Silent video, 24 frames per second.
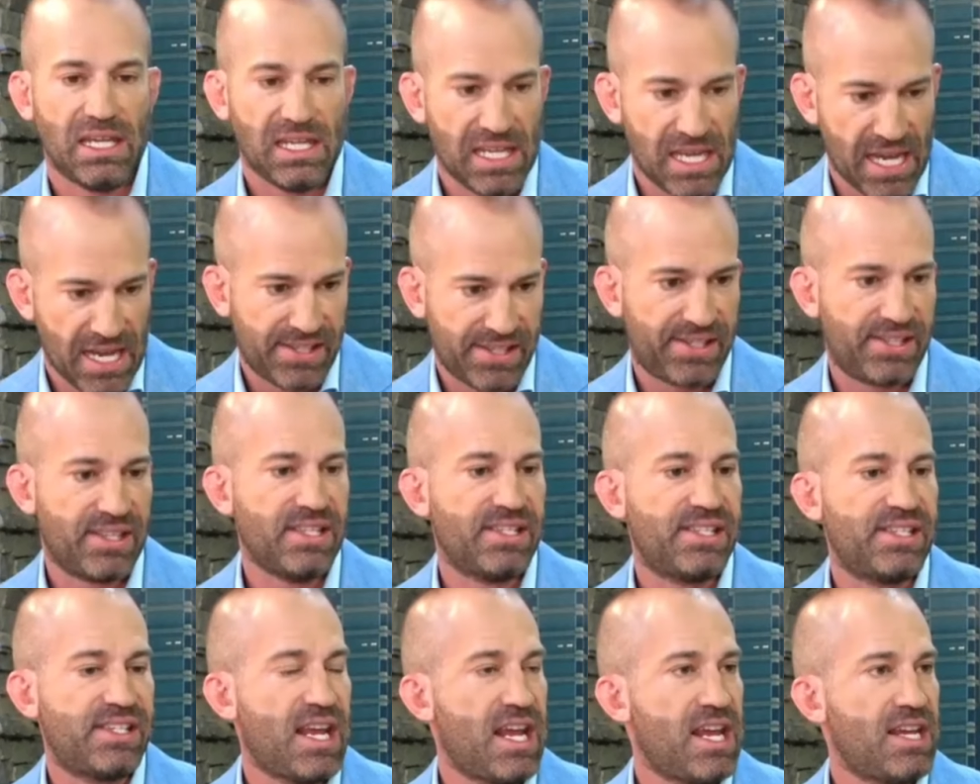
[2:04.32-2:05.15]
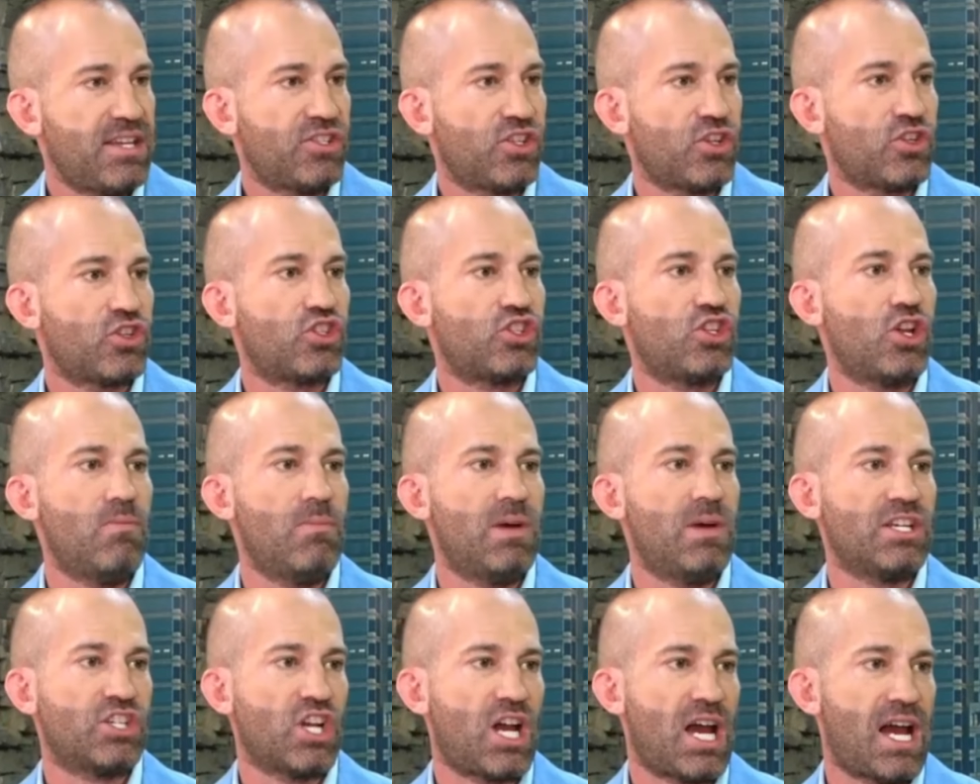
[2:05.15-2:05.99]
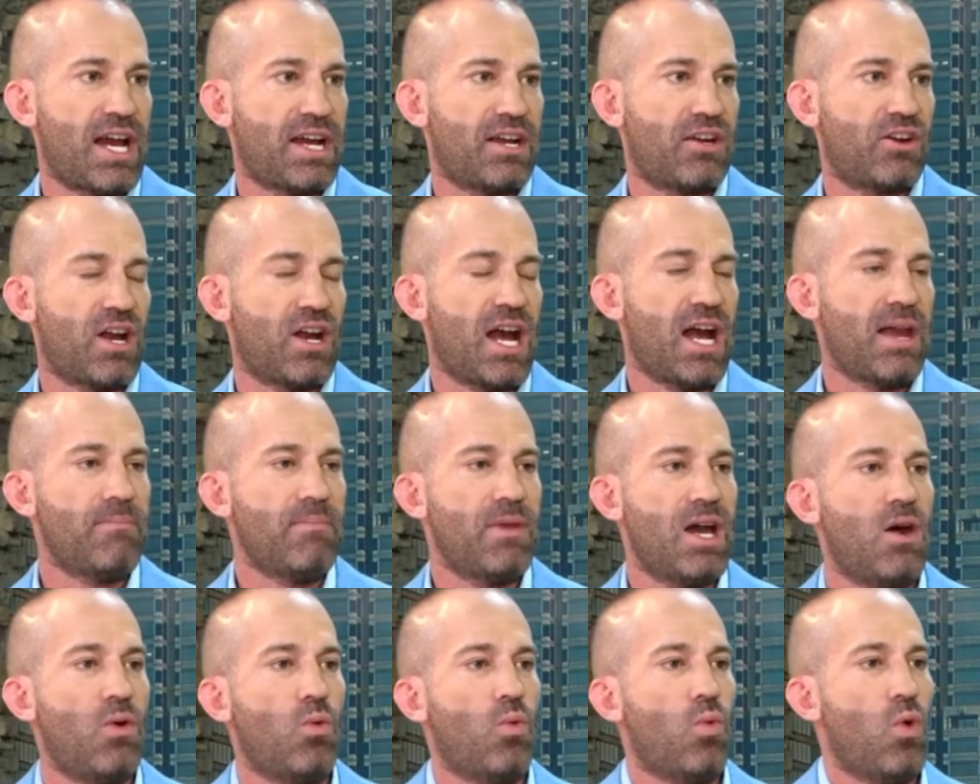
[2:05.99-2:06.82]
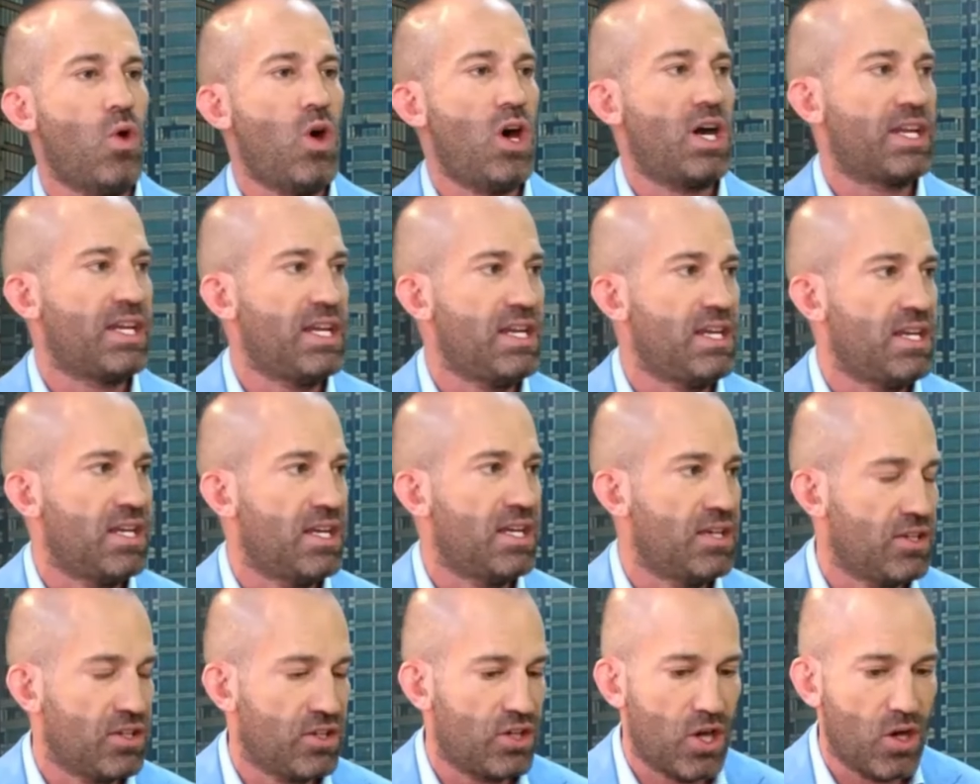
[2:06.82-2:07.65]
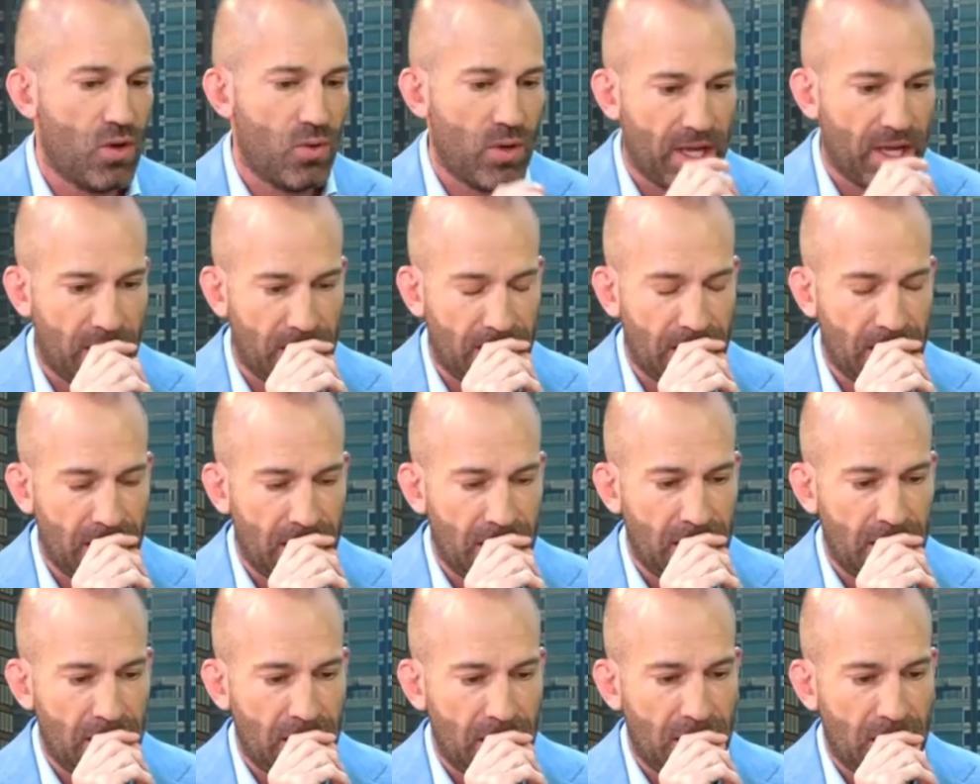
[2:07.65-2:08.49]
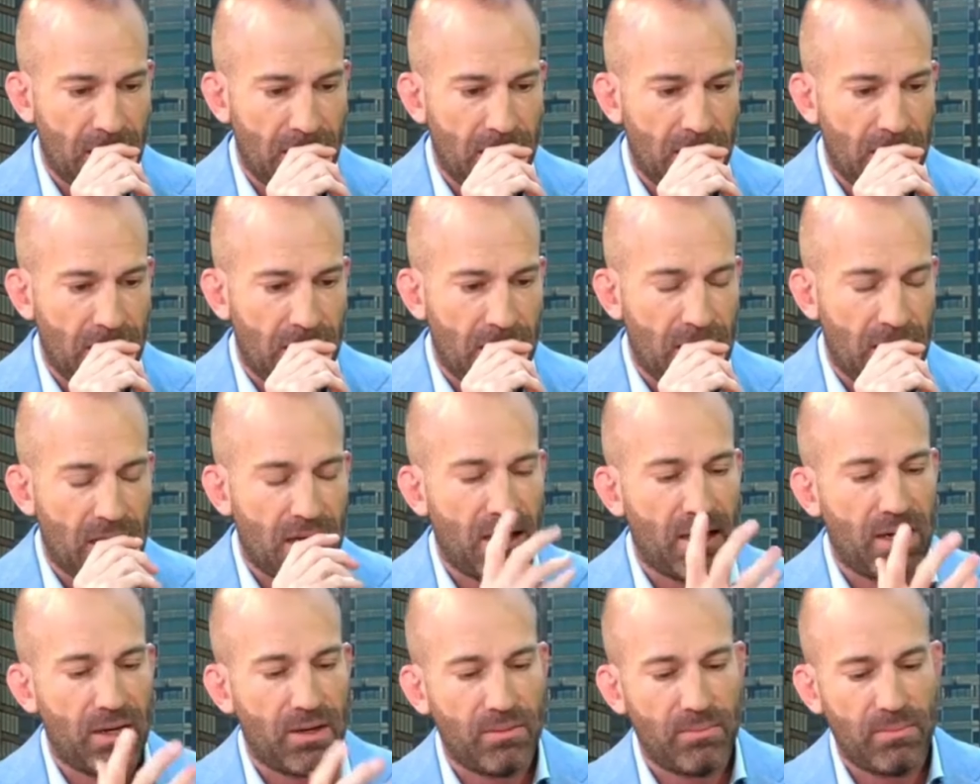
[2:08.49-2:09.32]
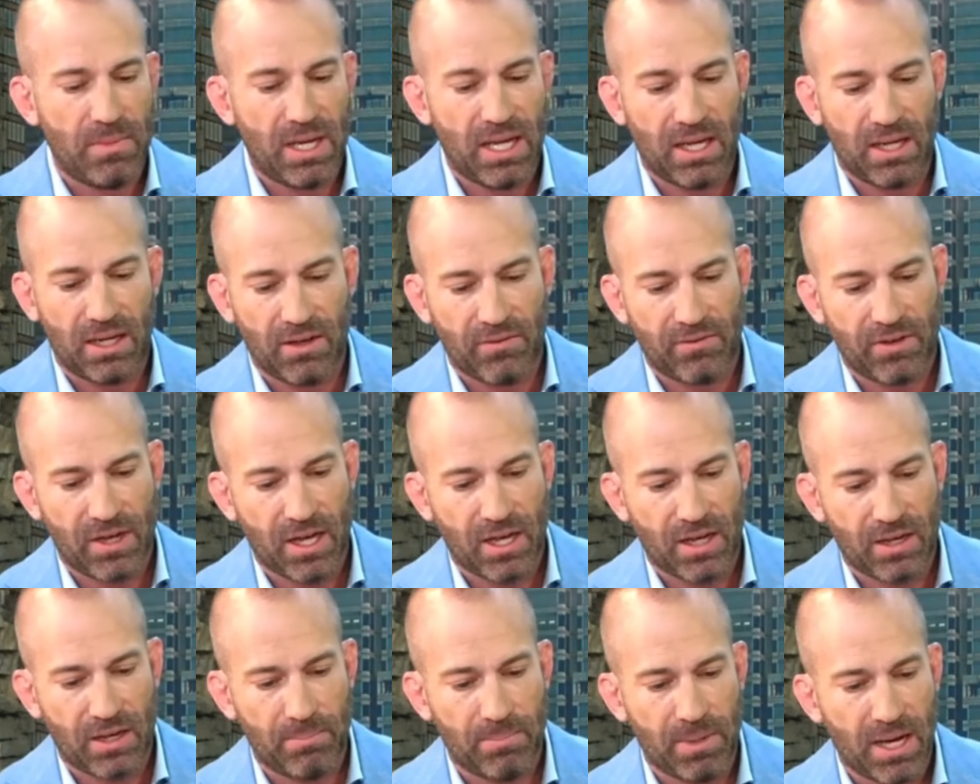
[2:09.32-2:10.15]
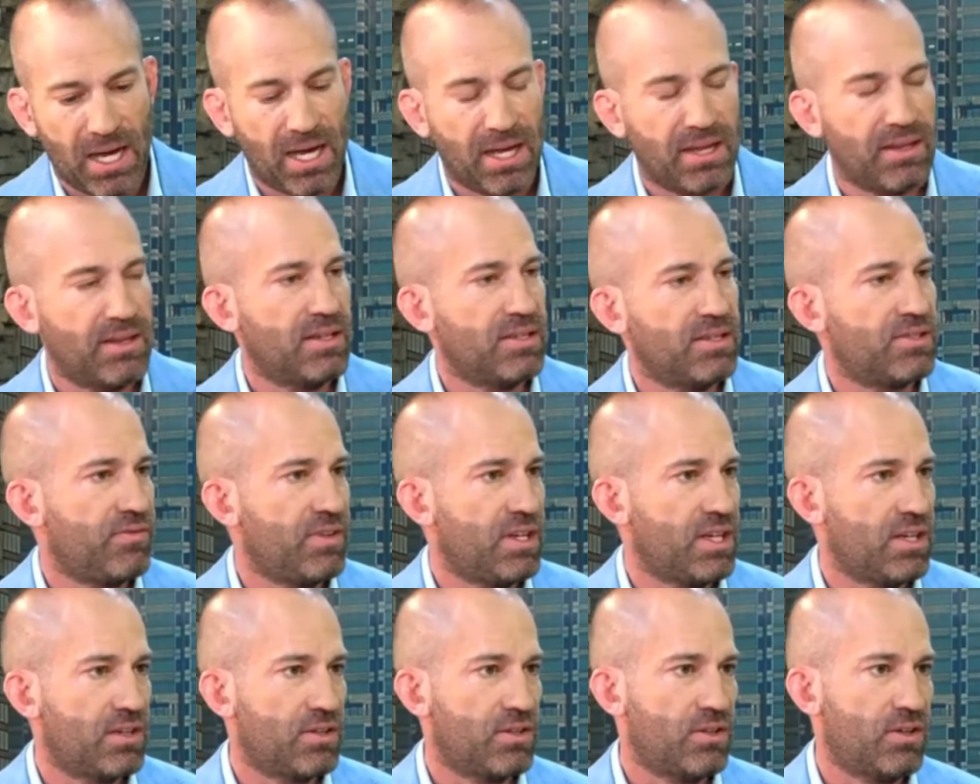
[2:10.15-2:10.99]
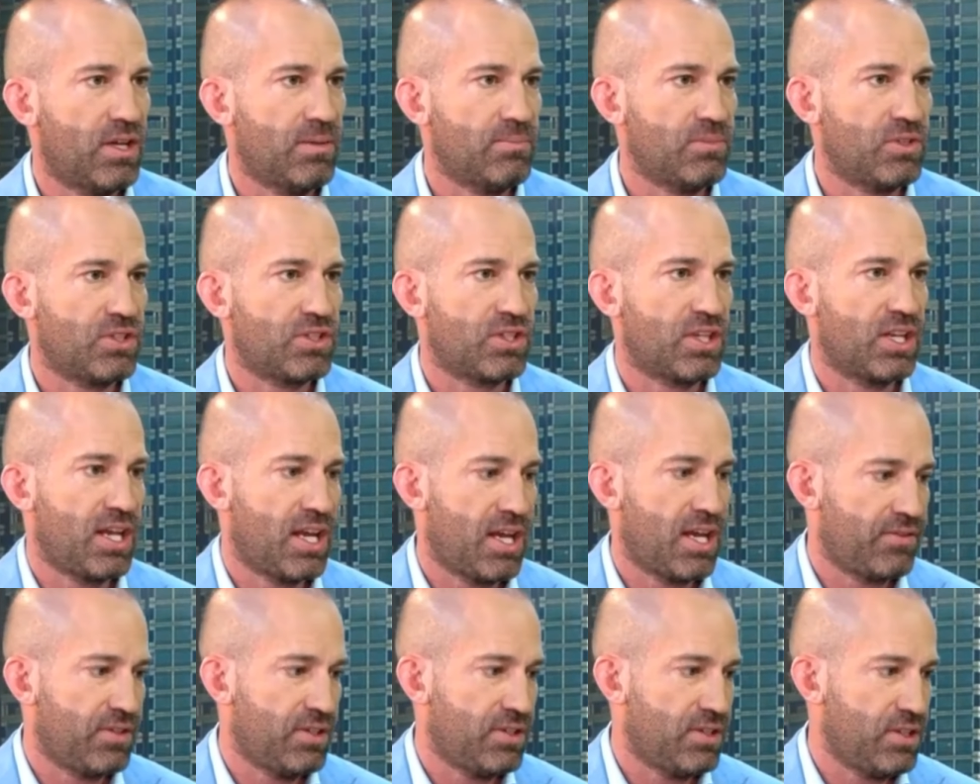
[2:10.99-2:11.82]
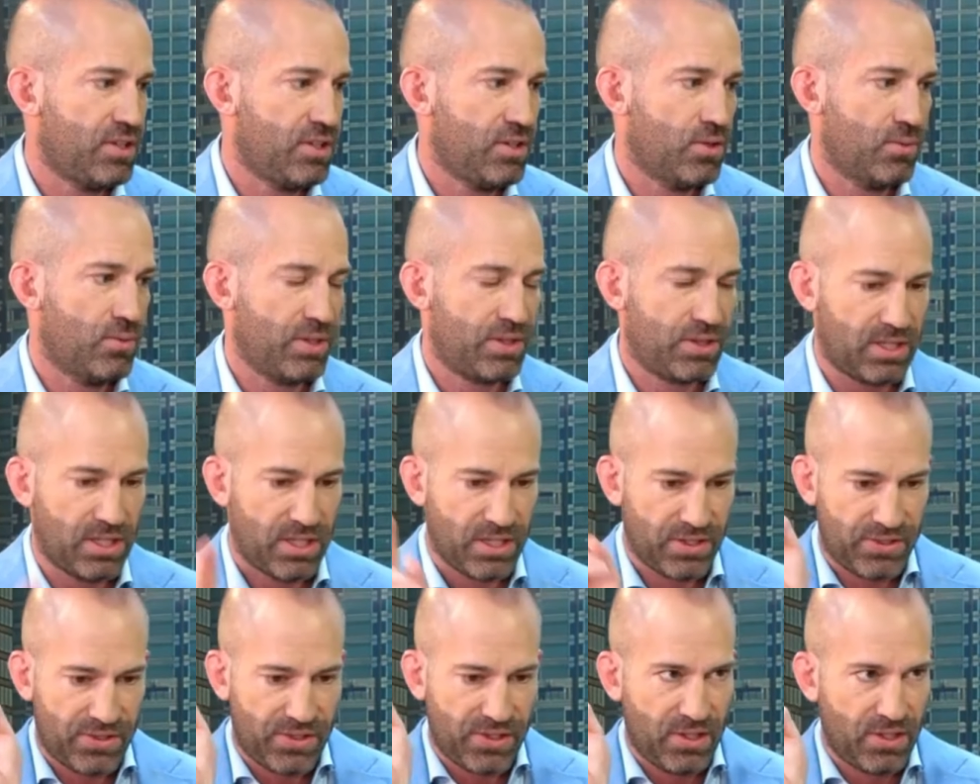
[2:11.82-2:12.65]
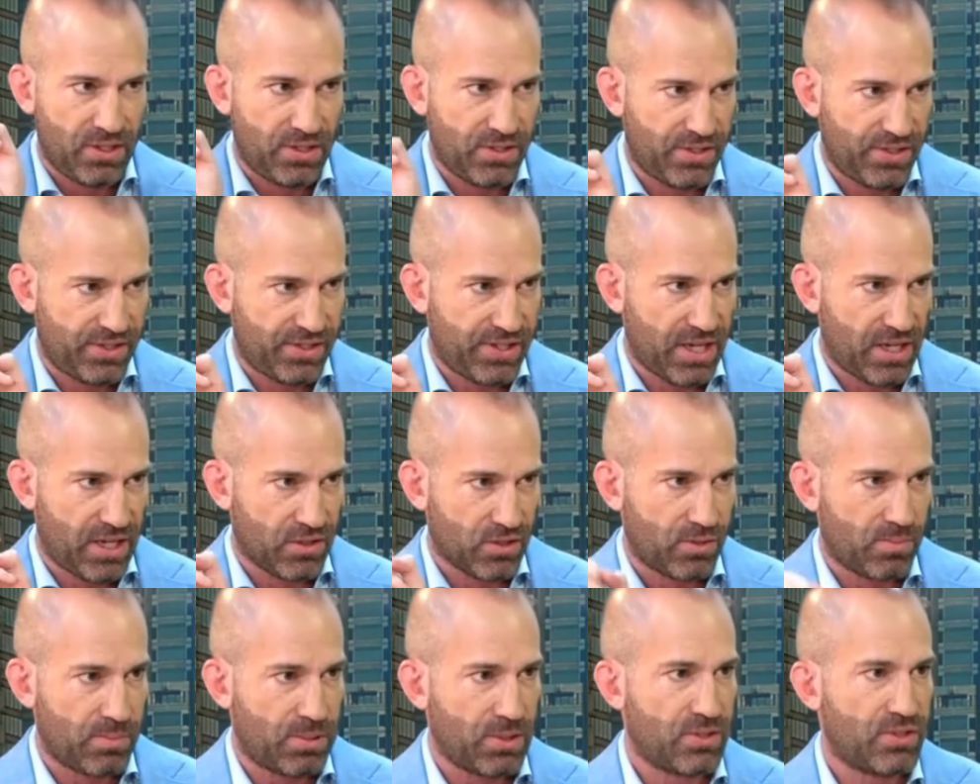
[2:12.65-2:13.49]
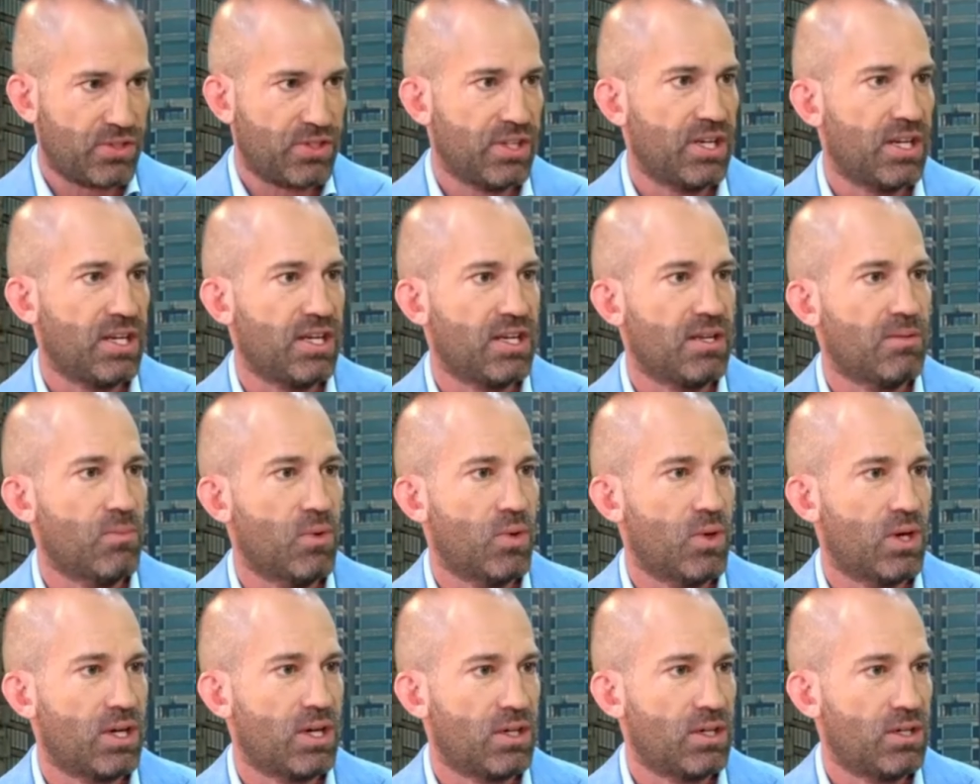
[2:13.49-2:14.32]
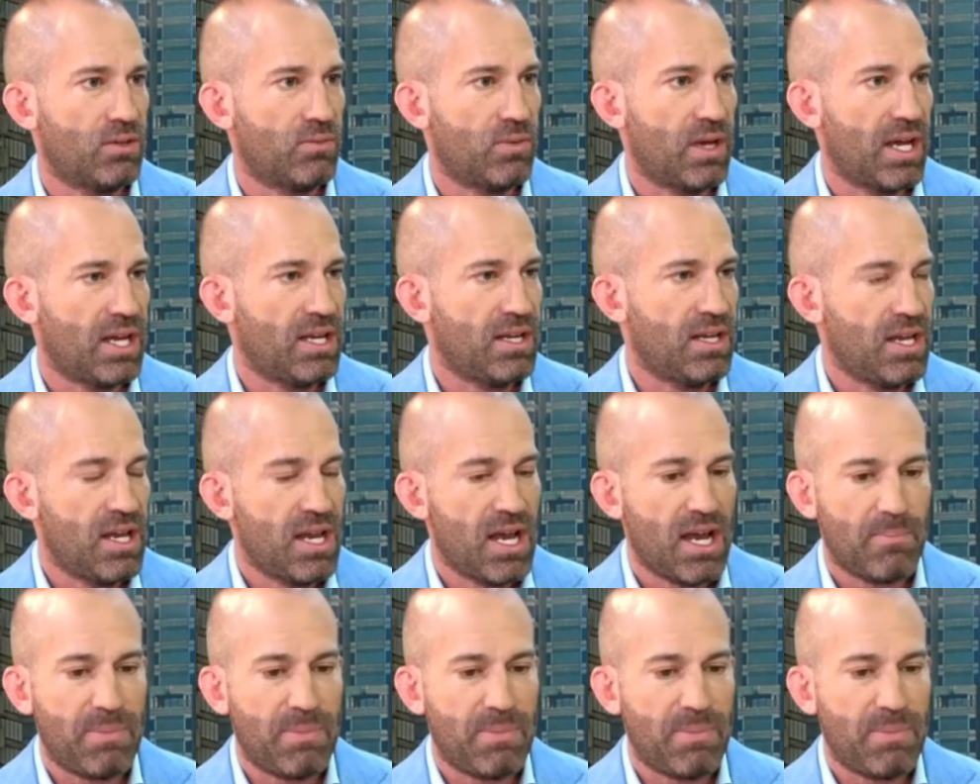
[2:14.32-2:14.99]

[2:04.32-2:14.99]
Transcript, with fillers: Yes. The stakes are so much higher. Yeah. I'm not walking in going, "Oh man, I've got to buy this vehicle. I'm just going to have to deal with this salesperson anymore. Right. Right?